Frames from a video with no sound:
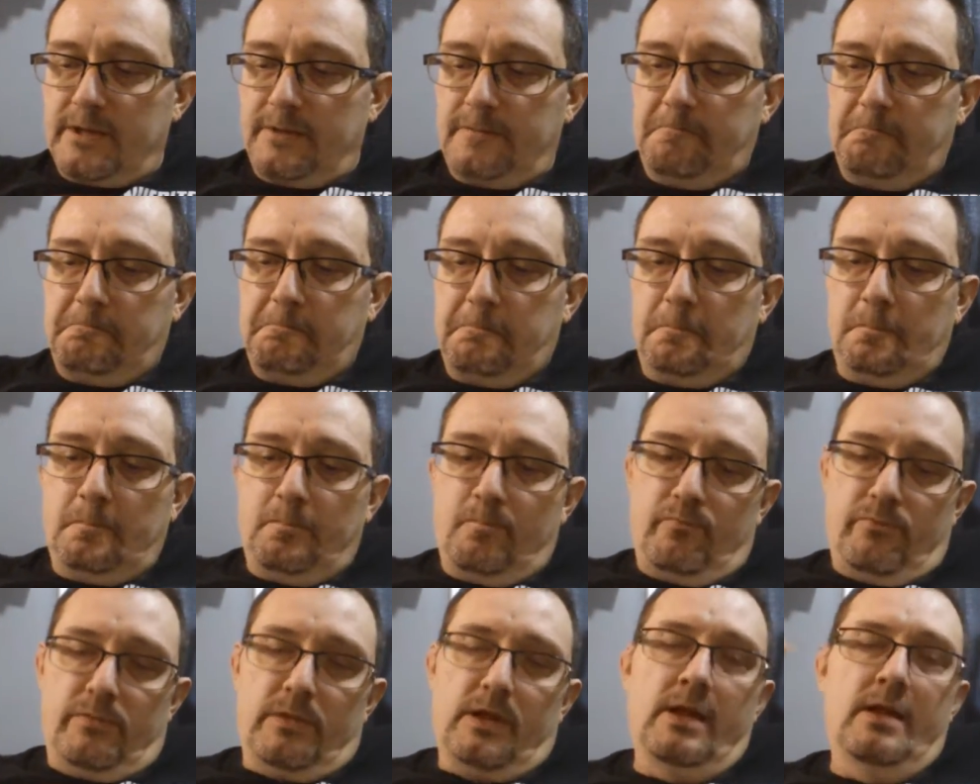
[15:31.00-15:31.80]

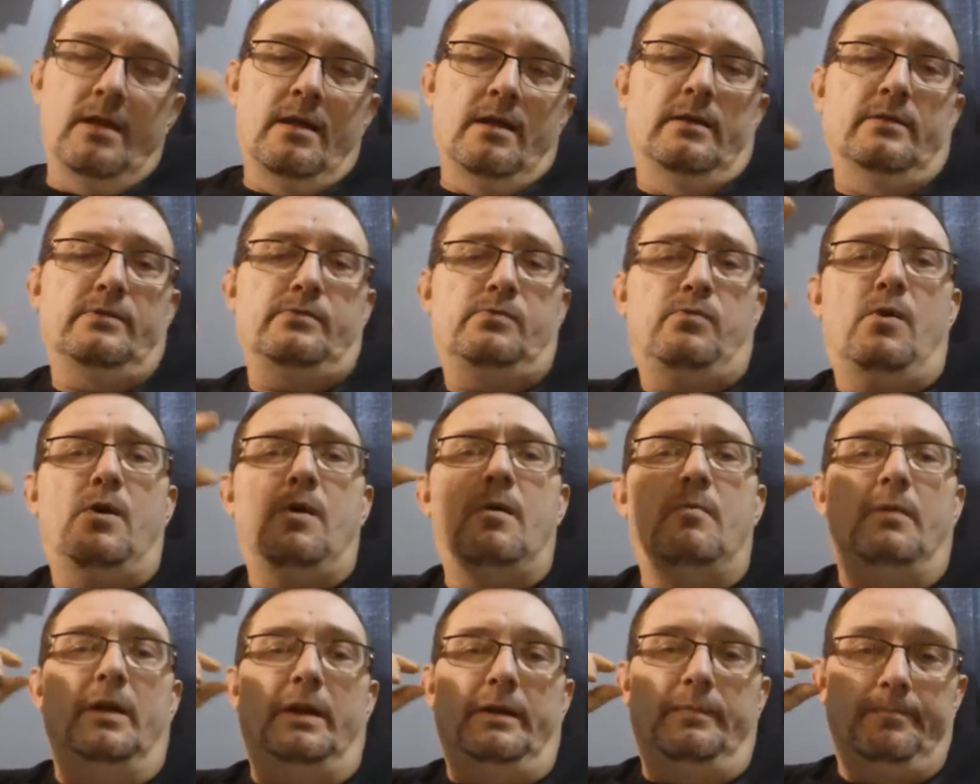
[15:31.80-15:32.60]
This
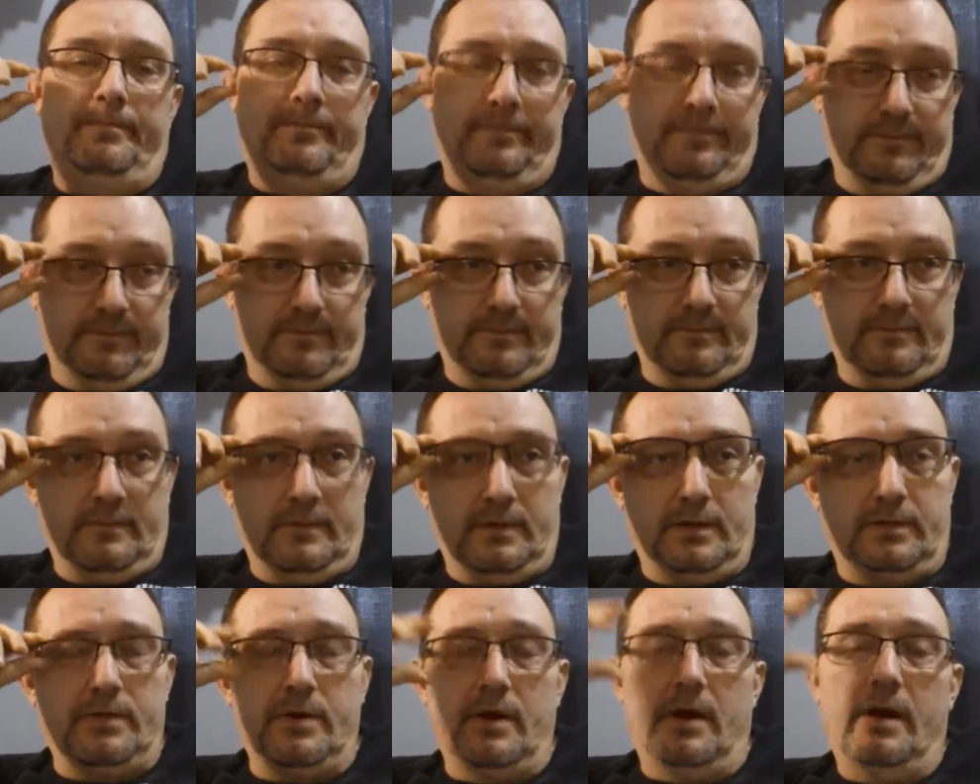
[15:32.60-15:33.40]
woman,
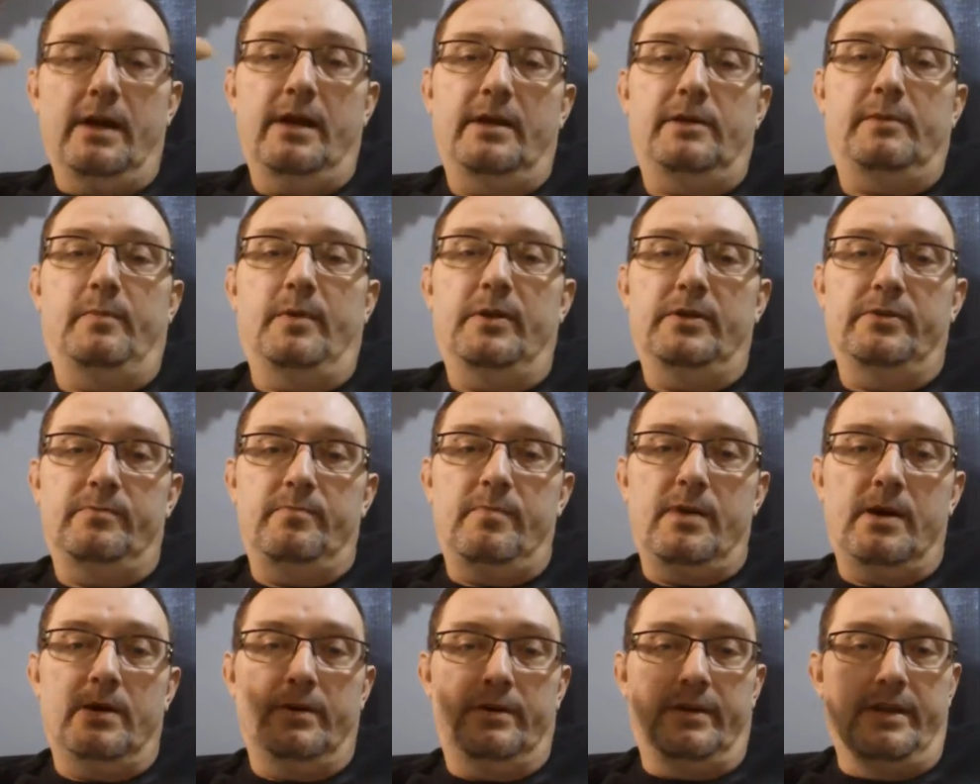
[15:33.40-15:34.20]
it's her husband's
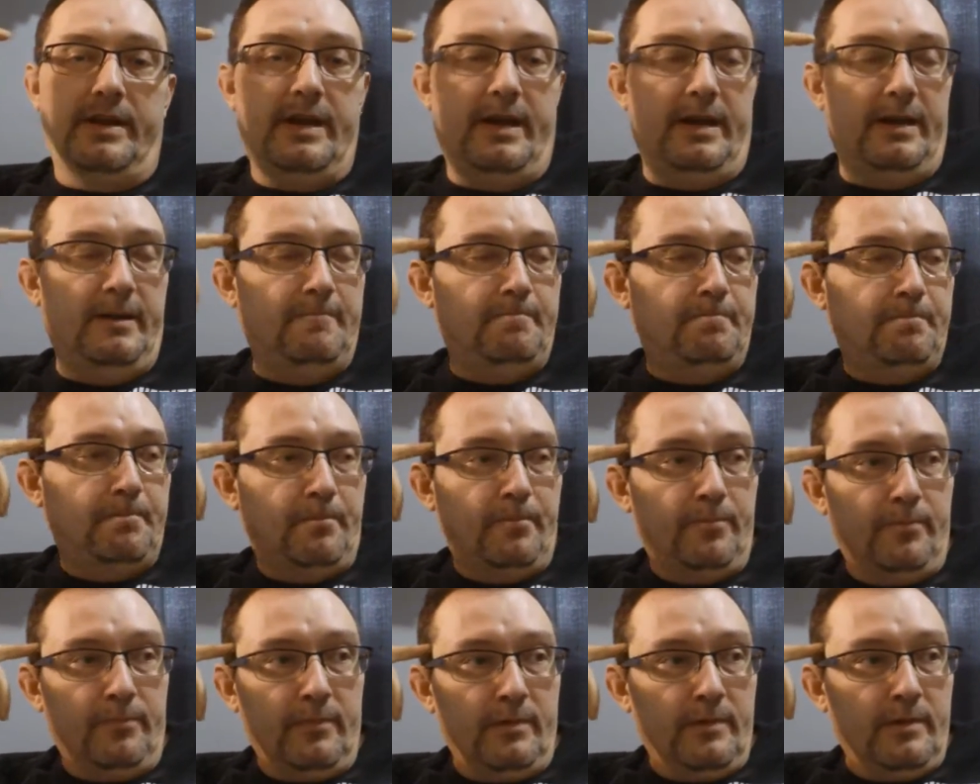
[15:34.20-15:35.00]
birthday.
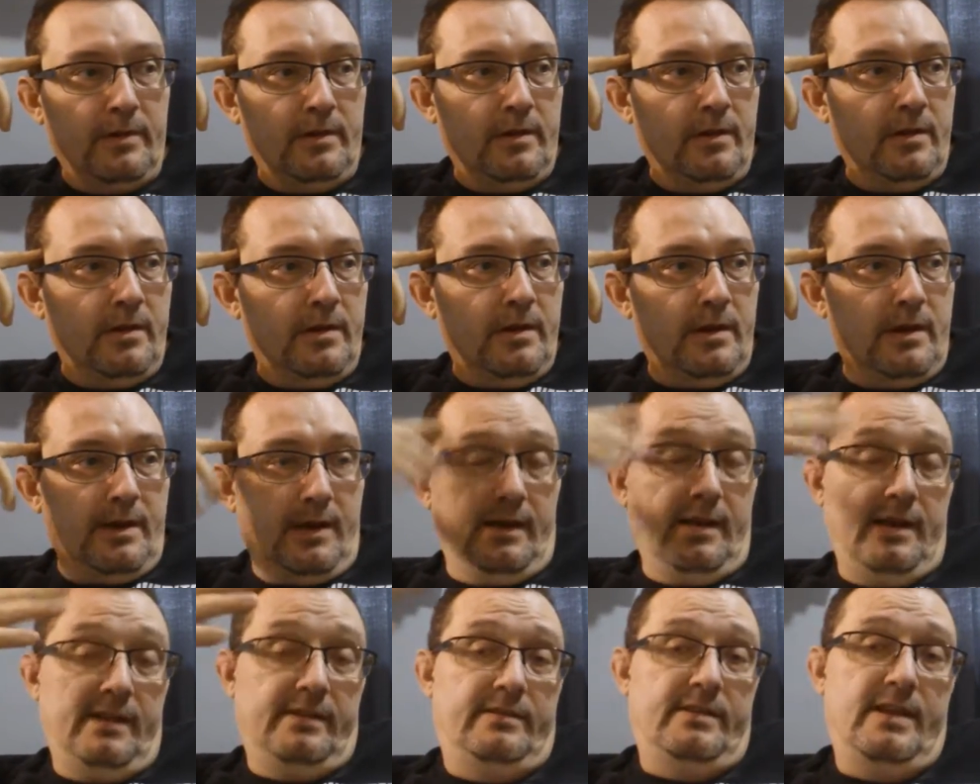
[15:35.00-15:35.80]

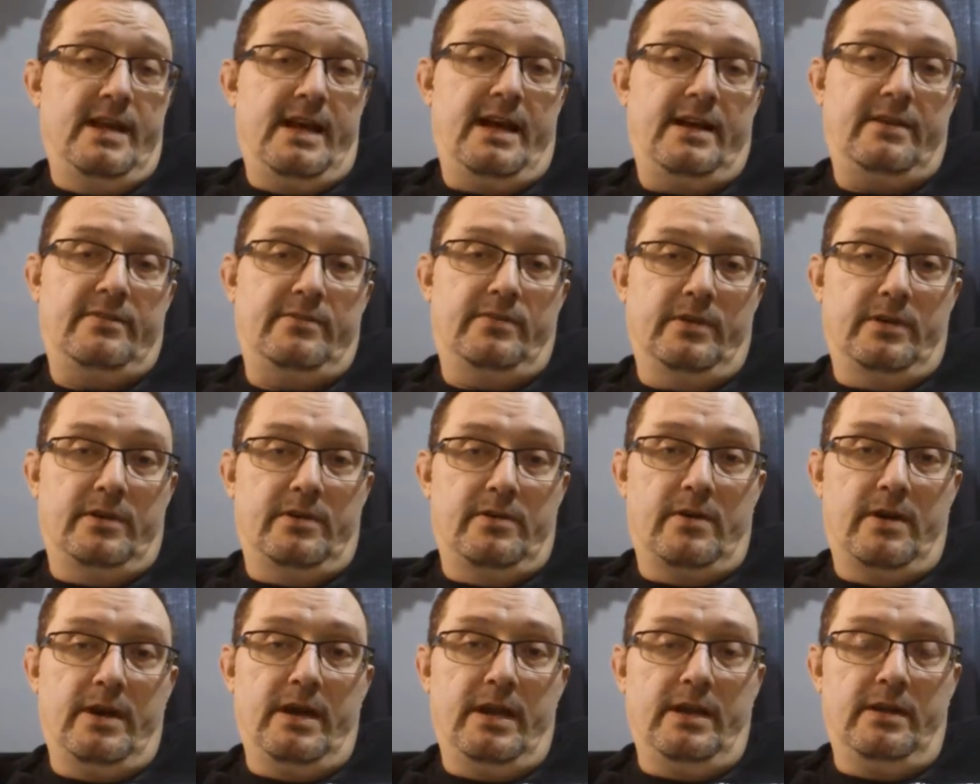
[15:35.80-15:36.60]
And this is actually
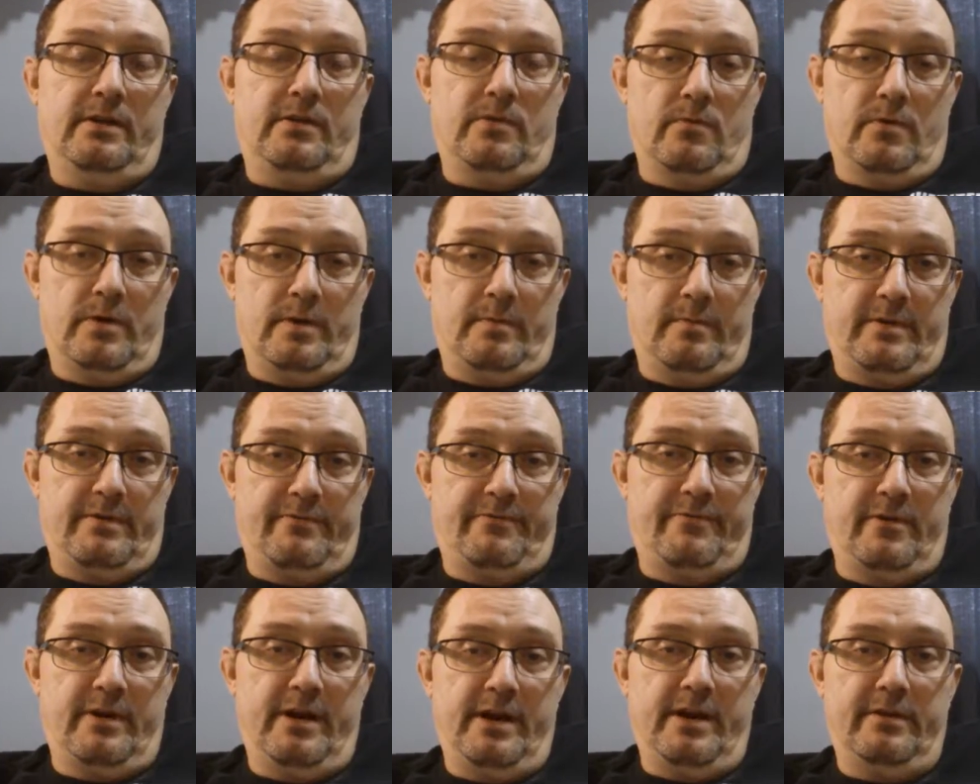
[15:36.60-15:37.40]
credit to one of my
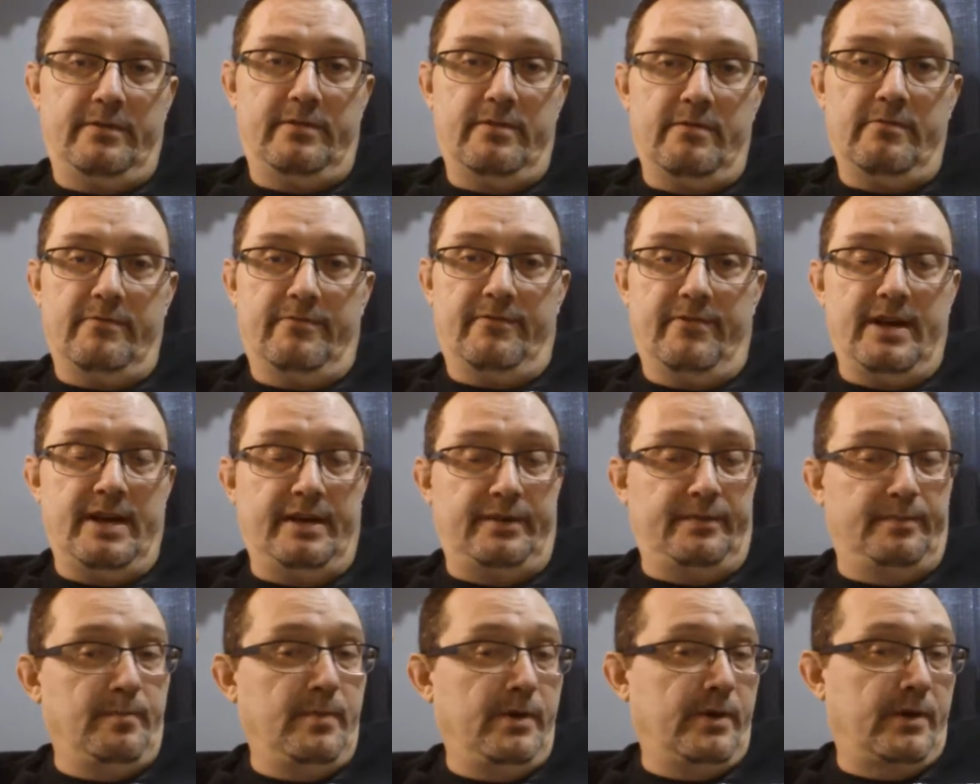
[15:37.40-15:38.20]
friends on
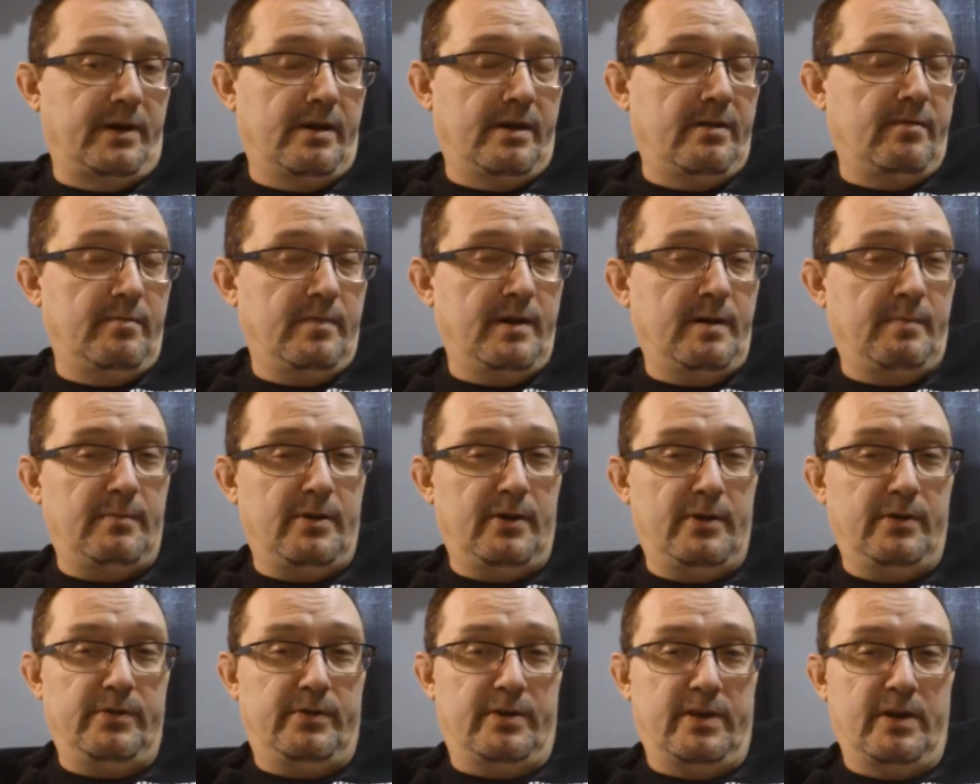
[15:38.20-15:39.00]
Facebook. I don't
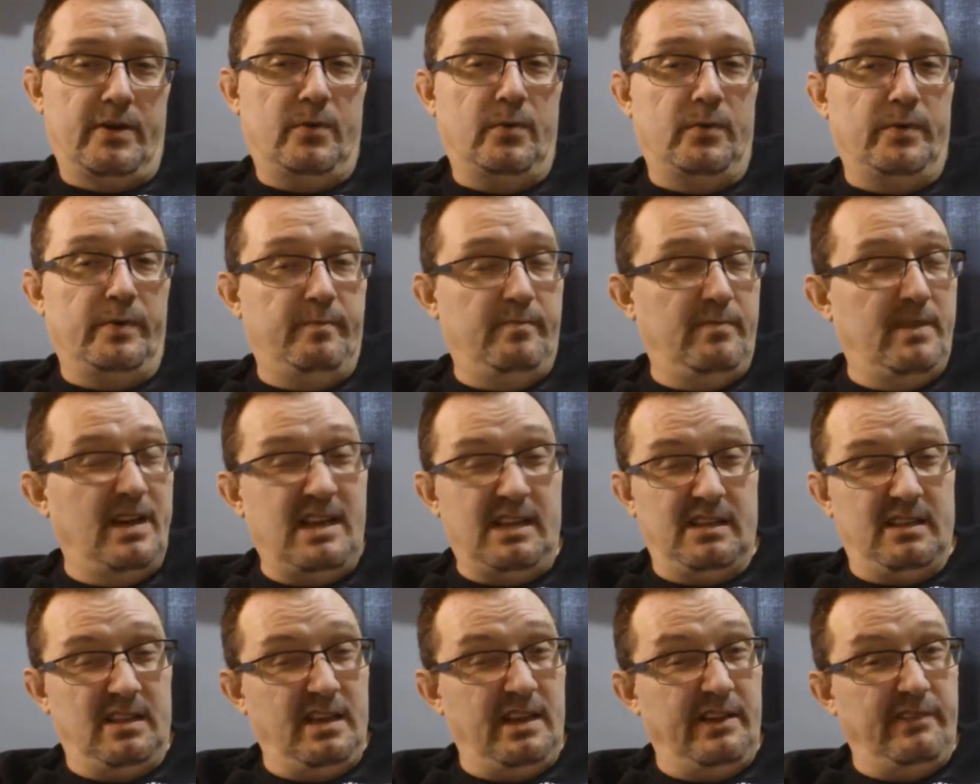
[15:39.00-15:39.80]
remember who told it, but
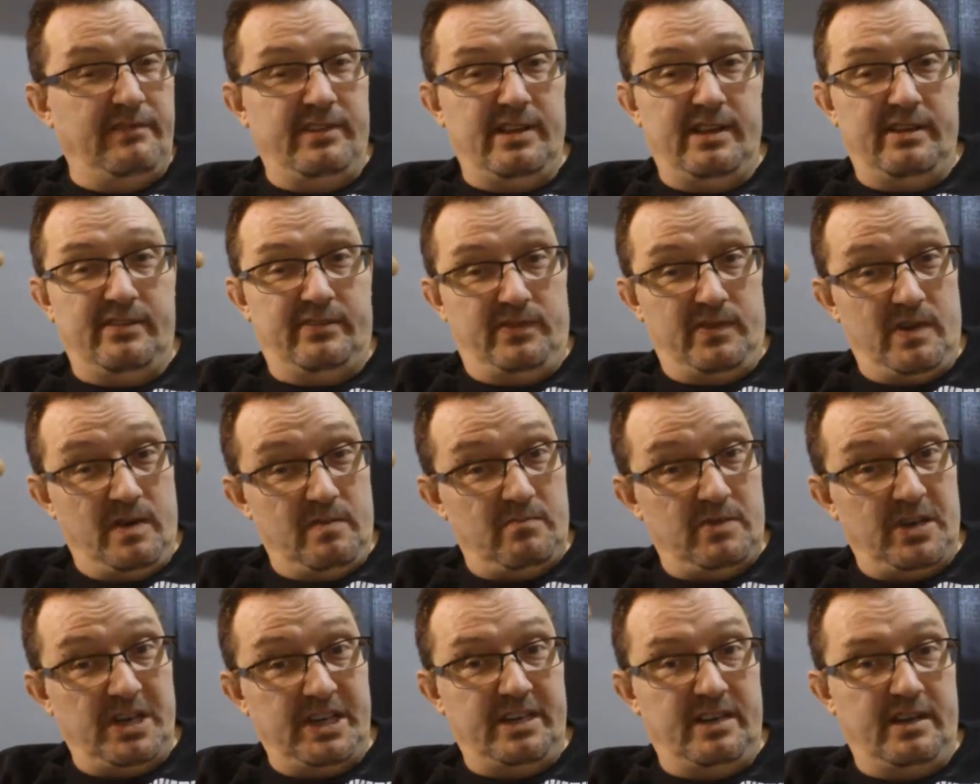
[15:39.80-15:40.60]
I love this, so
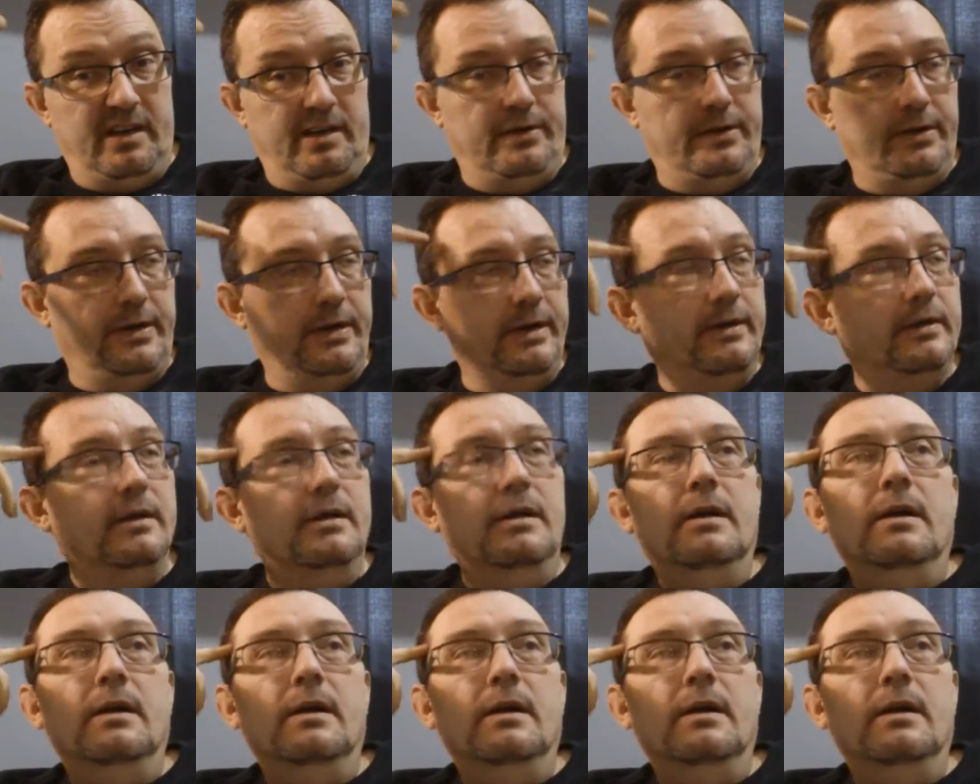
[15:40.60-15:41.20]
I'm retelling it.